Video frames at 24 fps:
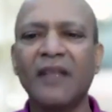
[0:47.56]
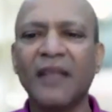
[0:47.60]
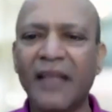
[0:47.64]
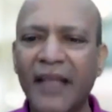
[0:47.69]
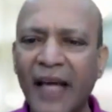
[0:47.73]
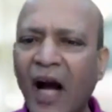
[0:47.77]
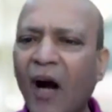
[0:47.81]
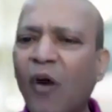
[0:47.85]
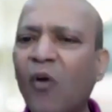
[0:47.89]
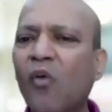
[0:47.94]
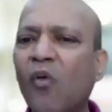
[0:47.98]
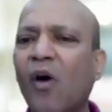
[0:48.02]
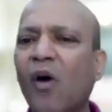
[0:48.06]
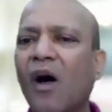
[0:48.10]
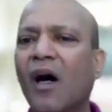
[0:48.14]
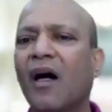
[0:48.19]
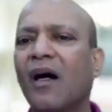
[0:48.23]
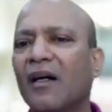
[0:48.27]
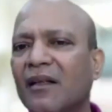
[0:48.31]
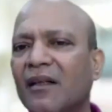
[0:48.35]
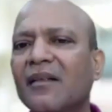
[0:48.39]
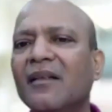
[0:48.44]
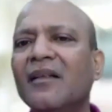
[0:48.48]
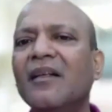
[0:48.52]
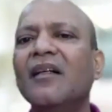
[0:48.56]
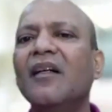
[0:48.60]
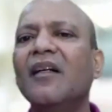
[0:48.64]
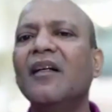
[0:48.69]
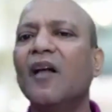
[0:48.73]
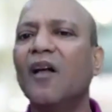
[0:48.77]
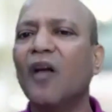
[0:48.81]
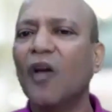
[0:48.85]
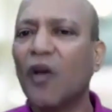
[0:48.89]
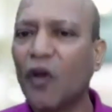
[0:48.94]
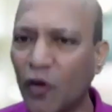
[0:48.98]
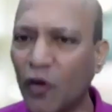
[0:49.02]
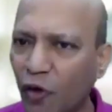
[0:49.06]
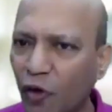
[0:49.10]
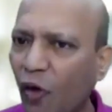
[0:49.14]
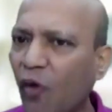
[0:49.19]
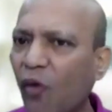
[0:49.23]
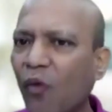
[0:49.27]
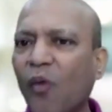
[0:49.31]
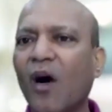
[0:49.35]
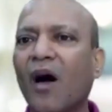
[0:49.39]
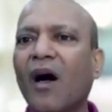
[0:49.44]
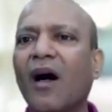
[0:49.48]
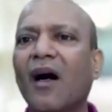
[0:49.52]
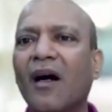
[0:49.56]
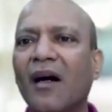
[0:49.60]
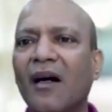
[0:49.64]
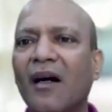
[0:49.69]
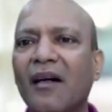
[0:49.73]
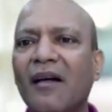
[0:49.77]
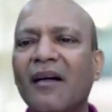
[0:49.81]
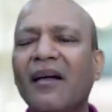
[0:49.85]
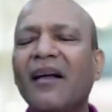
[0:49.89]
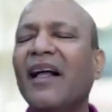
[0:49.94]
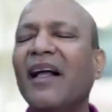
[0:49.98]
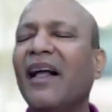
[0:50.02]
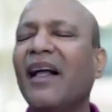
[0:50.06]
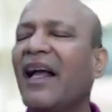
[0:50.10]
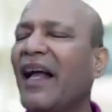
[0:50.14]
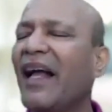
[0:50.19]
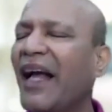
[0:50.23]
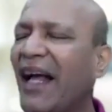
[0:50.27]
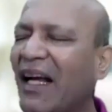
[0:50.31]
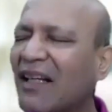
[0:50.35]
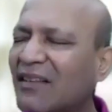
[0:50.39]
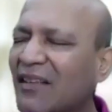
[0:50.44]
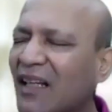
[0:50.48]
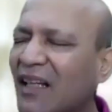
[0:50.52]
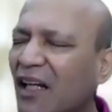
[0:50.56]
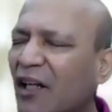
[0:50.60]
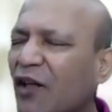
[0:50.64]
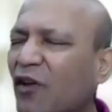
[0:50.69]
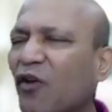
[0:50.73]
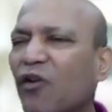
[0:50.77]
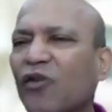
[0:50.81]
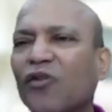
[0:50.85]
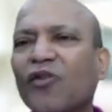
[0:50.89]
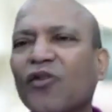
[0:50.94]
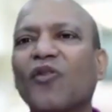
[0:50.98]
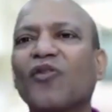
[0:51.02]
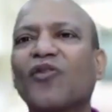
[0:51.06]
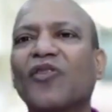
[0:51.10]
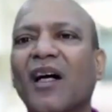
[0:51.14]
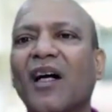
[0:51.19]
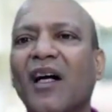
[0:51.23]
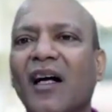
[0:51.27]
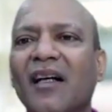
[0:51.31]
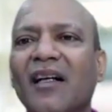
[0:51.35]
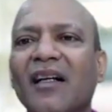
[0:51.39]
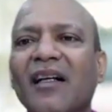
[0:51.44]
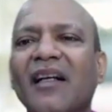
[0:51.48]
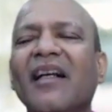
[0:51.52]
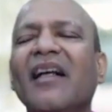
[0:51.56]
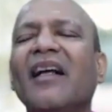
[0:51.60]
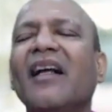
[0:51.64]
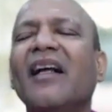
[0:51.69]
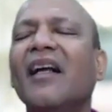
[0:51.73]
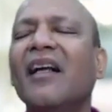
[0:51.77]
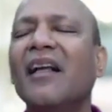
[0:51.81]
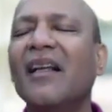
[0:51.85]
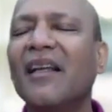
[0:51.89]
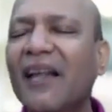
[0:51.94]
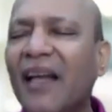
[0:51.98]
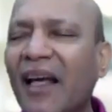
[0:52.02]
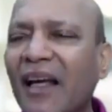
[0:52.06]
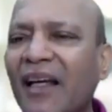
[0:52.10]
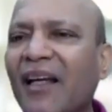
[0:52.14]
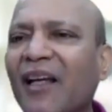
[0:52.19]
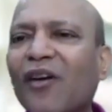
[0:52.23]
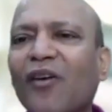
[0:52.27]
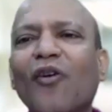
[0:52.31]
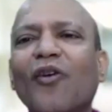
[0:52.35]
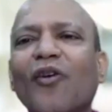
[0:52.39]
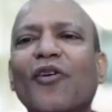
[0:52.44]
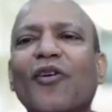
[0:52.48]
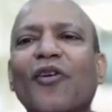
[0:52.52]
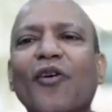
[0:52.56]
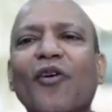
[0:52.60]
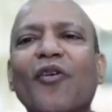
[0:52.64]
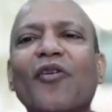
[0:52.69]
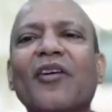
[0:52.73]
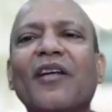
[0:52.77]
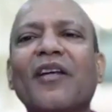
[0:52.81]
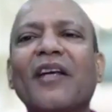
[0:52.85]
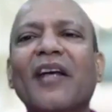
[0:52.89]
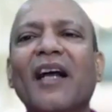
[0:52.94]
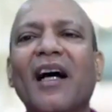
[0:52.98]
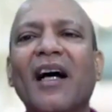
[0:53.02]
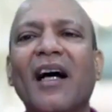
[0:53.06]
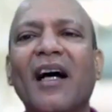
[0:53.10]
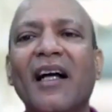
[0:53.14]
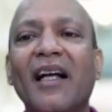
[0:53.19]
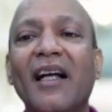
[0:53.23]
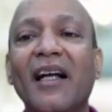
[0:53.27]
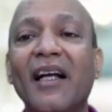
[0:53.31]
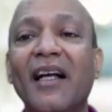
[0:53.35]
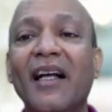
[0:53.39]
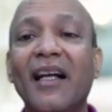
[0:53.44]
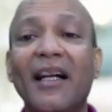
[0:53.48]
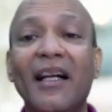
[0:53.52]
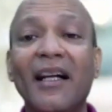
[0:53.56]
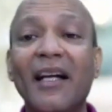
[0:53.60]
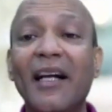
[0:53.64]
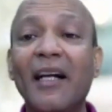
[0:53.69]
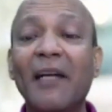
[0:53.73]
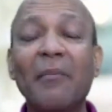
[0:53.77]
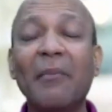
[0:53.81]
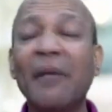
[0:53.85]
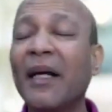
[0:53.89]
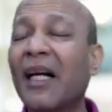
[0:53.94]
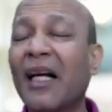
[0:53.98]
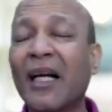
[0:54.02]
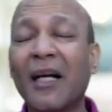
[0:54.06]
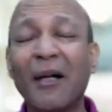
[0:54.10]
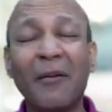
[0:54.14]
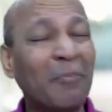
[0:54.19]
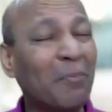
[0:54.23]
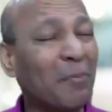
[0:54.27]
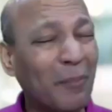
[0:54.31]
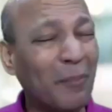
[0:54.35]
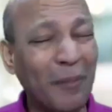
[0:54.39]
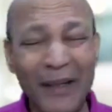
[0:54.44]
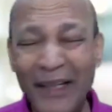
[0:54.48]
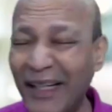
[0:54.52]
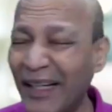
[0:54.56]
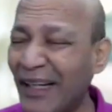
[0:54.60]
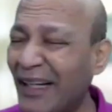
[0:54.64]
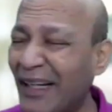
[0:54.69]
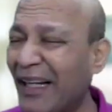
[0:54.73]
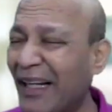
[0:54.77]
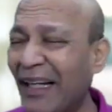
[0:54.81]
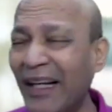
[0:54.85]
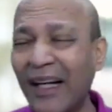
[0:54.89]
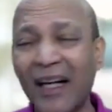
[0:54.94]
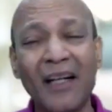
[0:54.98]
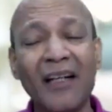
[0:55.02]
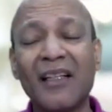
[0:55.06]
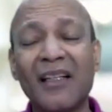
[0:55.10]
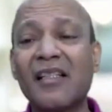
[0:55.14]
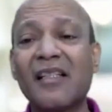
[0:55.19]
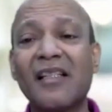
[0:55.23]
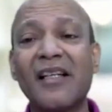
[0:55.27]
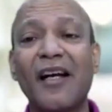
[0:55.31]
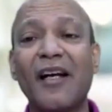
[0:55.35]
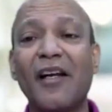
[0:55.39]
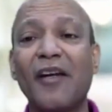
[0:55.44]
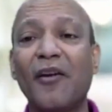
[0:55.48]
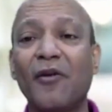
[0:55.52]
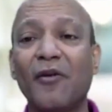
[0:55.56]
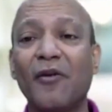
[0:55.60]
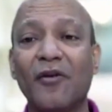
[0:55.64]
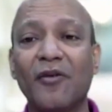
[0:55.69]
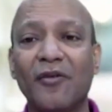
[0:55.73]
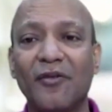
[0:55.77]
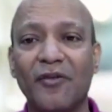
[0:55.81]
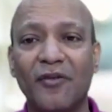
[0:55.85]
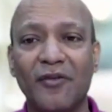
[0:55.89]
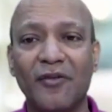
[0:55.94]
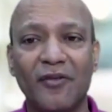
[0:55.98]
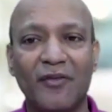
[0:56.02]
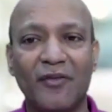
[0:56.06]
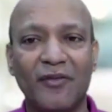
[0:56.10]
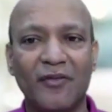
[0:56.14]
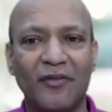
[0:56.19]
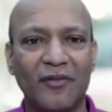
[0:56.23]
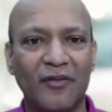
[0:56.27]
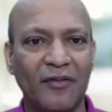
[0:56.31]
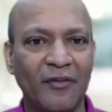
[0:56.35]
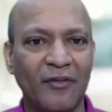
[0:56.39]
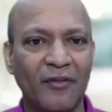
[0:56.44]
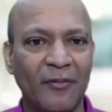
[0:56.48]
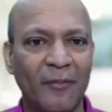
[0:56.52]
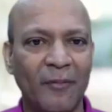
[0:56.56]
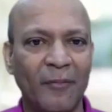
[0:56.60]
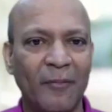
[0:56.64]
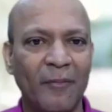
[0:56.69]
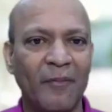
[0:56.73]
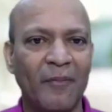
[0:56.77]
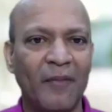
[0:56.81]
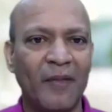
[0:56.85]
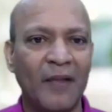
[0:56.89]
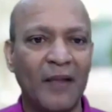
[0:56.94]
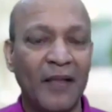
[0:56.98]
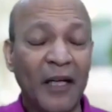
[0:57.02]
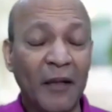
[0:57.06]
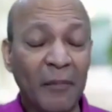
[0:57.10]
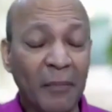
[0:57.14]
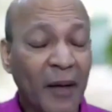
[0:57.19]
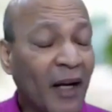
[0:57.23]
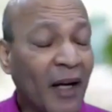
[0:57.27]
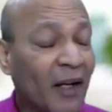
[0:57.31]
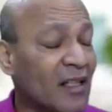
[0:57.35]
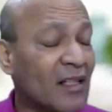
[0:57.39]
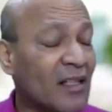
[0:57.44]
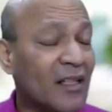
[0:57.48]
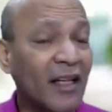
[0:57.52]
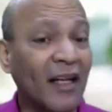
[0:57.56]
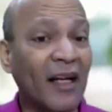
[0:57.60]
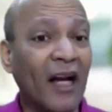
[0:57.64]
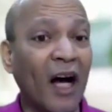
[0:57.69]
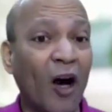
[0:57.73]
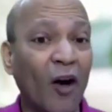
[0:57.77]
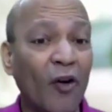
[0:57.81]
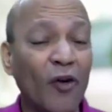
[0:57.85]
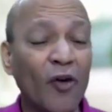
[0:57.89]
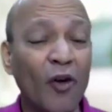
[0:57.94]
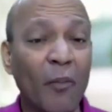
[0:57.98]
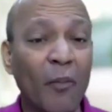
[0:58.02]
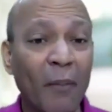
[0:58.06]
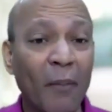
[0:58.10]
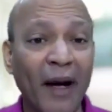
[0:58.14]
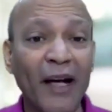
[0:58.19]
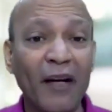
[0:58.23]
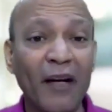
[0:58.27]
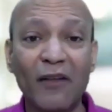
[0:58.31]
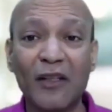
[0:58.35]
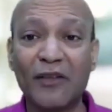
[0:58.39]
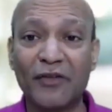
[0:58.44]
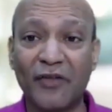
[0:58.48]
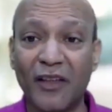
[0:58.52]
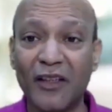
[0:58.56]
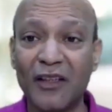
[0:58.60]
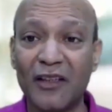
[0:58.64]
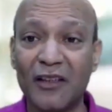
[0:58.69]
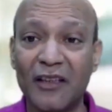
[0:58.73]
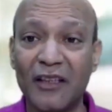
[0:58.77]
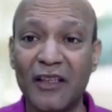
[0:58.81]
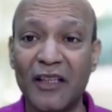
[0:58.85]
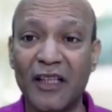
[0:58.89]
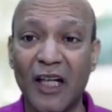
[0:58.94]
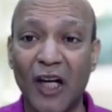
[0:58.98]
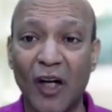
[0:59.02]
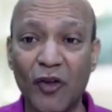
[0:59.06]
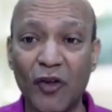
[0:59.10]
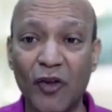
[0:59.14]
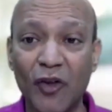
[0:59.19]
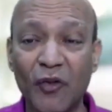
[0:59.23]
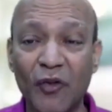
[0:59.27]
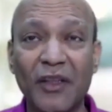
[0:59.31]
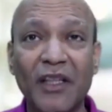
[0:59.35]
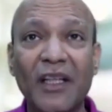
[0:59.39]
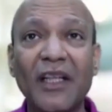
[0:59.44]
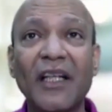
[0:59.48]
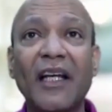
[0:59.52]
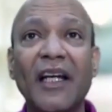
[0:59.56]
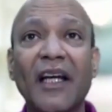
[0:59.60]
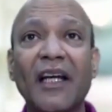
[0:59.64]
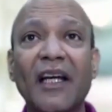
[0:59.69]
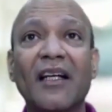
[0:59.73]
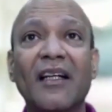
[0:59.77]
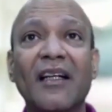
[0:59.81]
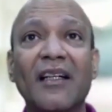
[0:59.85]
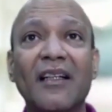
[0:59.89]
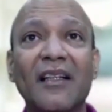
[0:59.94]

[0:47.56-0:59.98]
Kya hua? Kyon hua? Aisa kyon socha? Yehi ko kyon kiya? Let me completely understand you. Let me understand how your mind was functioning, how you were thinking.